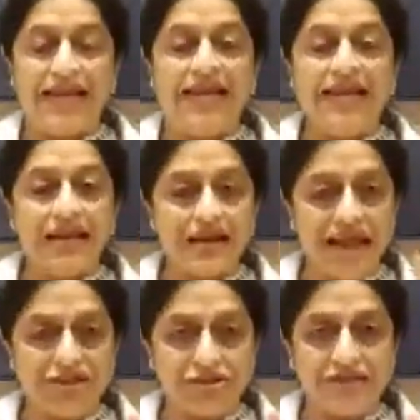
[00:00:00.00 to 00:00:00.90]
in a
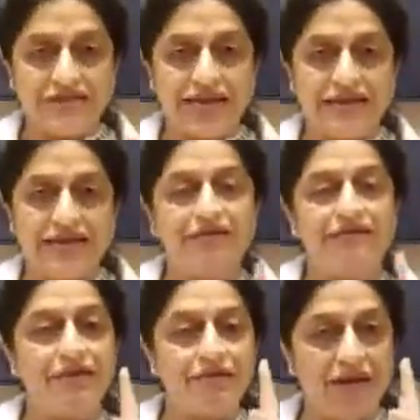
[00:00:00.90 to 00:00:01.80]
natural cycle a
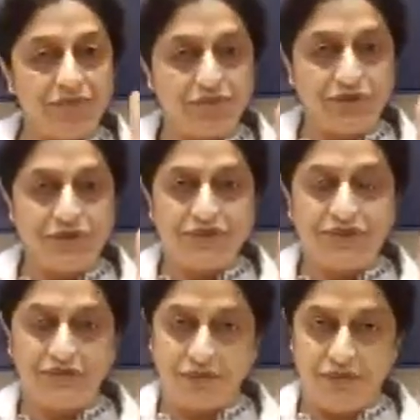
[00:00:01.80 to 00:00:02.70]
female
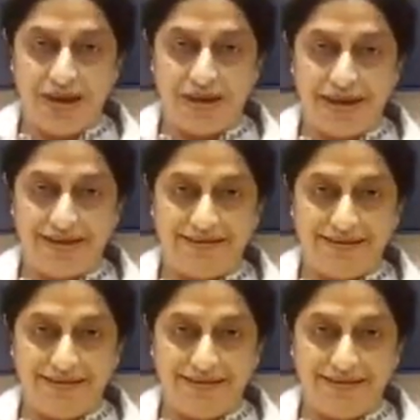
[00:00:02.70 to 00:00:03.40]
produces 1 egg.